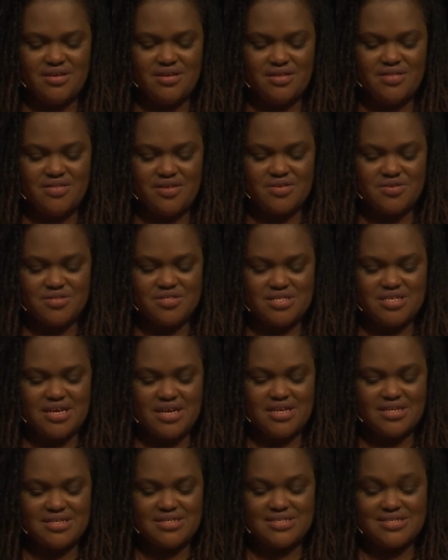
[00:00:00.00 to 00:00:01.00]
Those
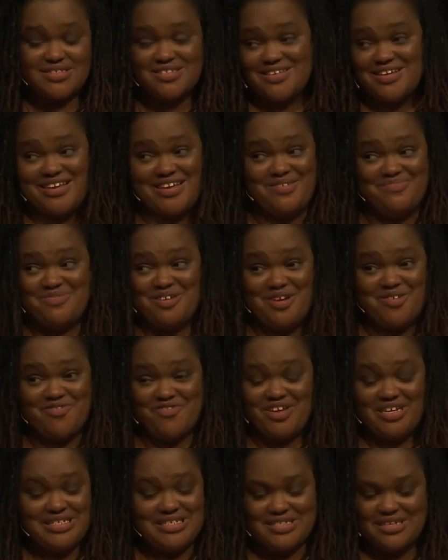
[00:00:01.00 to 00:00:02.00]
days, I'm not
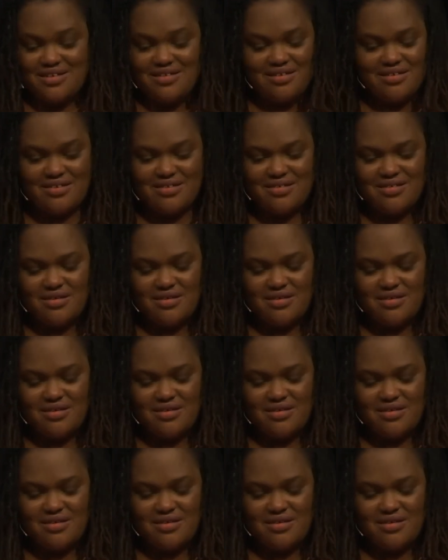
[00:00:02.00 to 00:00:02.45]
resting.